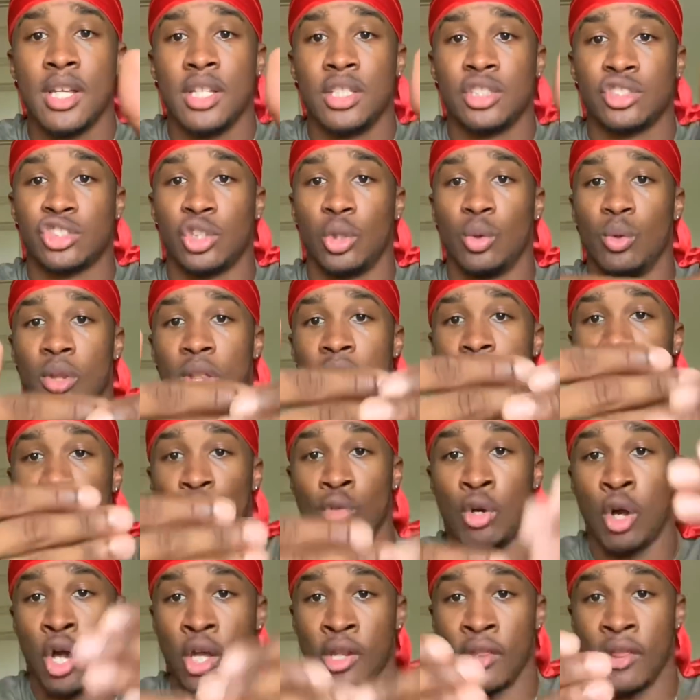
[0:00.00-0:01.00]
So
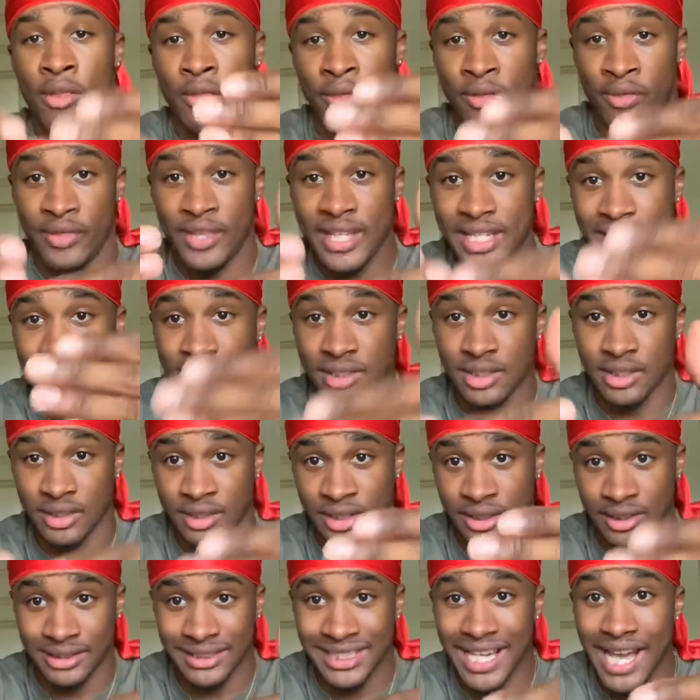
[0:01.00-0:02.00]
this,
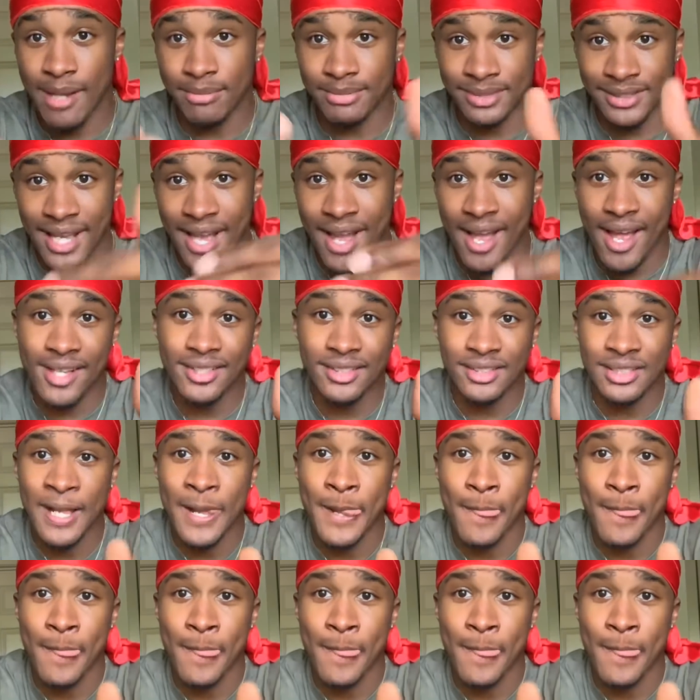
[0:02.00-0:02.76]
the top size,